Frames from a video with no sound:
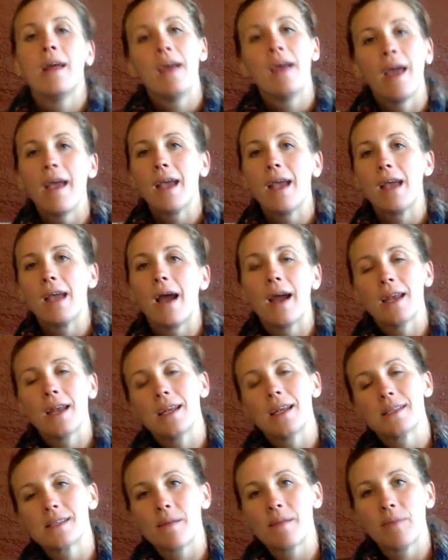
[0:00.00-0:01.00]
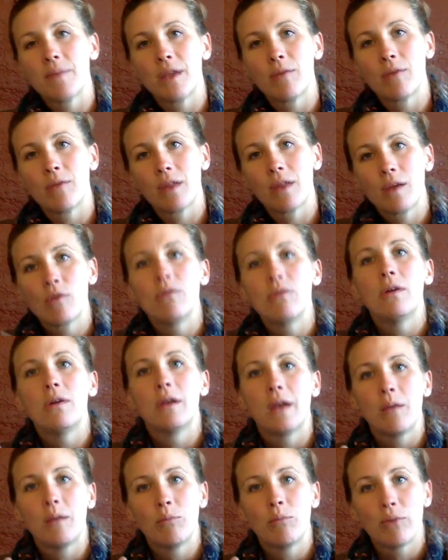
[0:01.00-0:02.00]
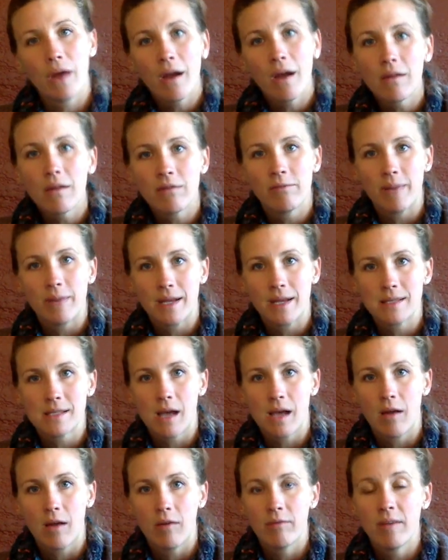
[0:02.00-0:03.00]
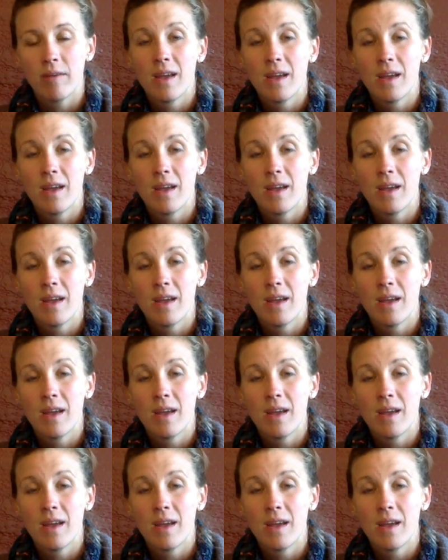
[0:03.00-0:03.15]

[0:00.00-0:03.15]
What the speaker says: hey, I did something really cool and I'm proud of myself,